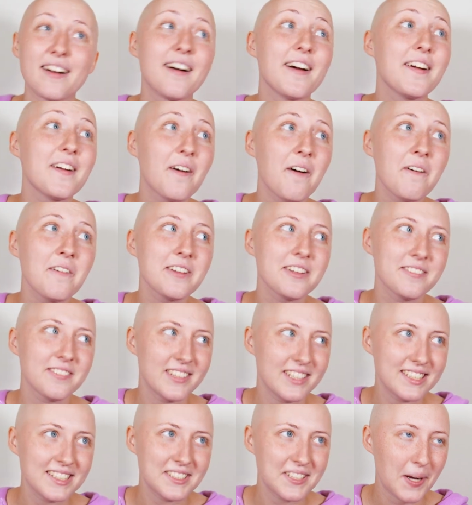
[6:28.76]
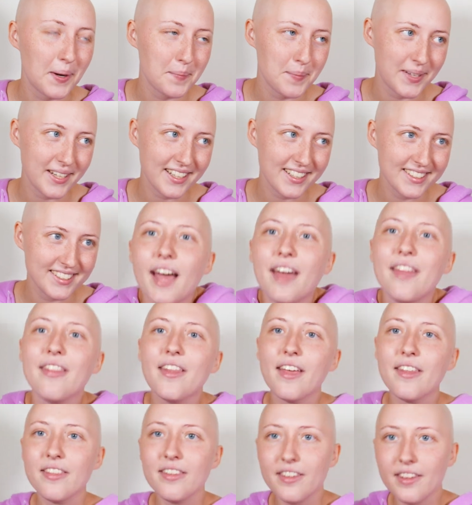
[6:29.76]
on all of these topics. And
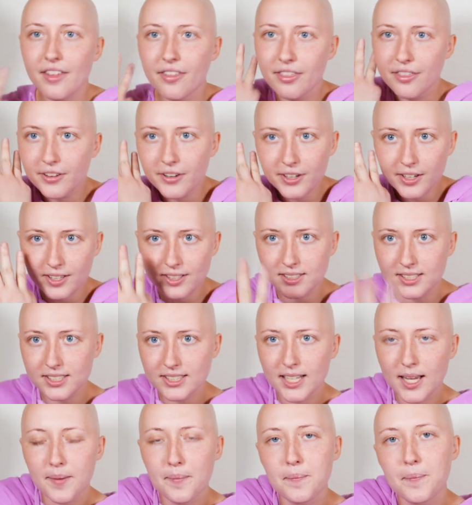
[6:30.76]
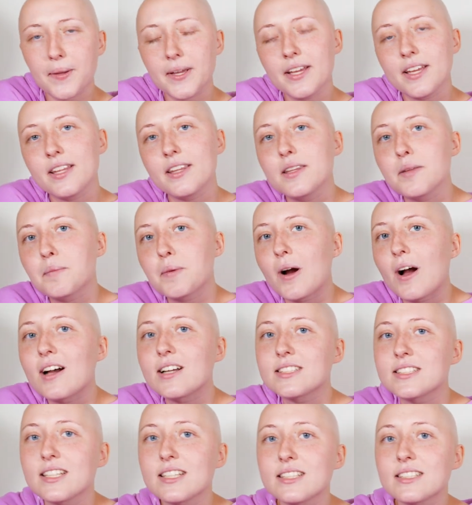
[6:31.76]
then the third step in the
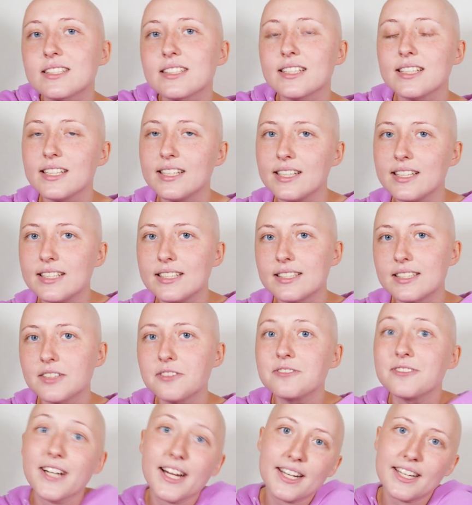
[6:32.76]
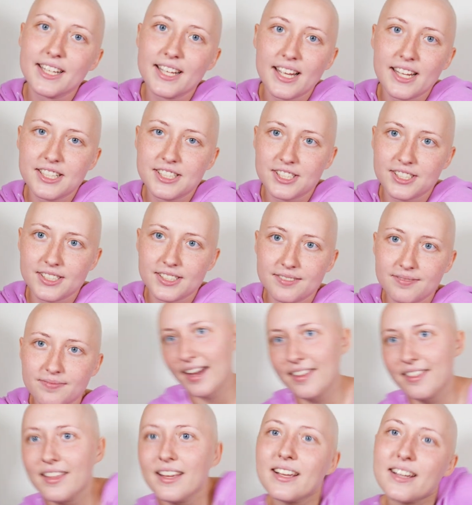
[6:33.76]
process is radiation.
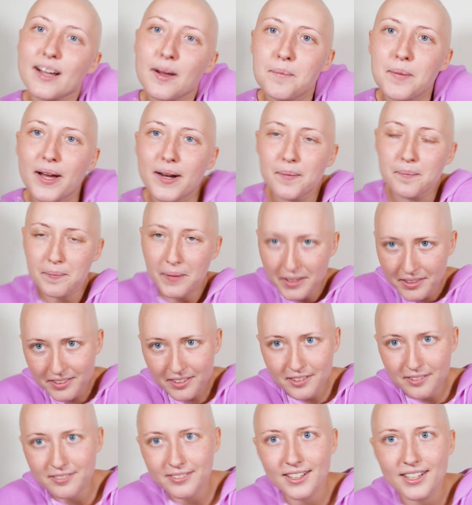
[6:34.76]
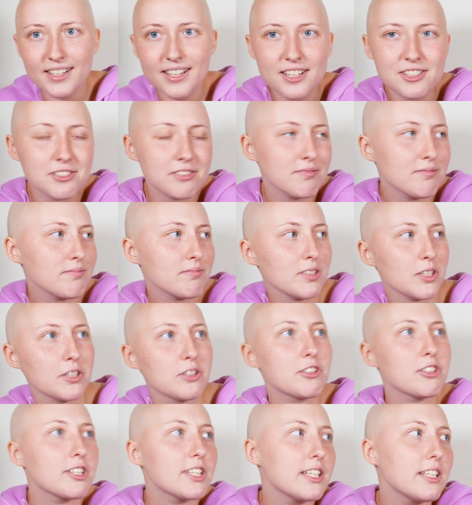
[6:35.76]
I think about a month of radiation or
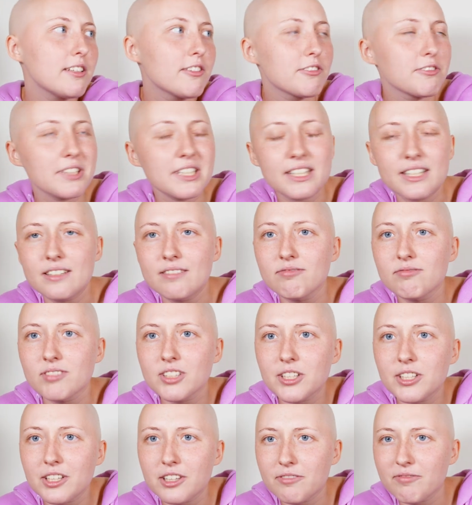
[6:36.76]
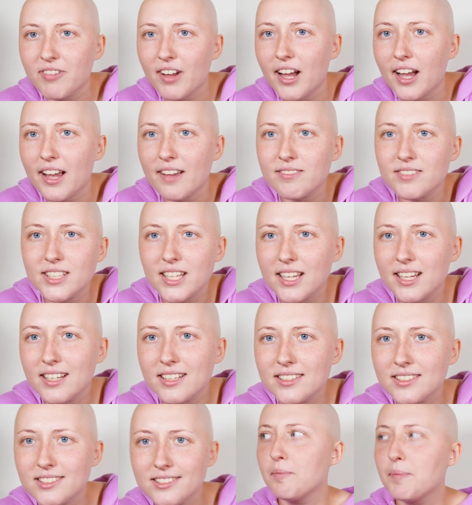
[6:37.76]
33, 35
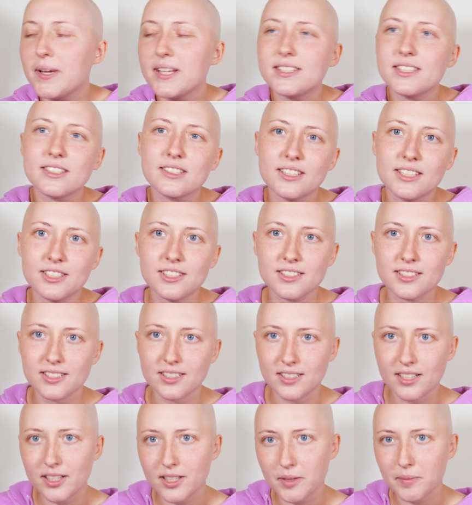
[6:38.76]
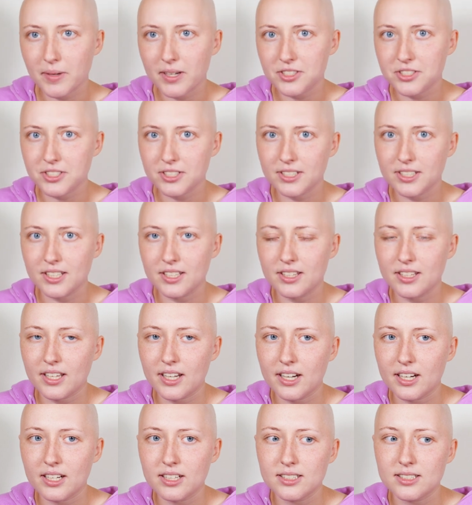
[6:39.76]
days. Basically just another measure in
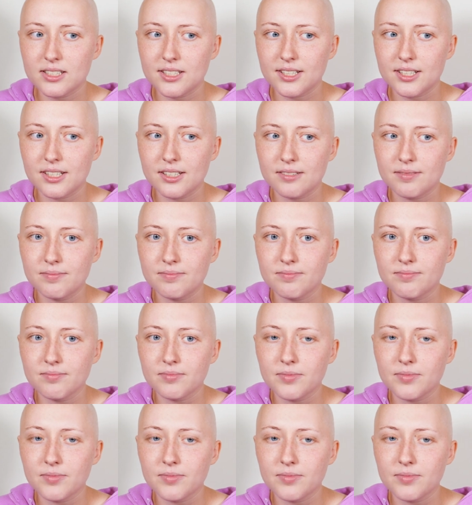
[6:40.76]
there to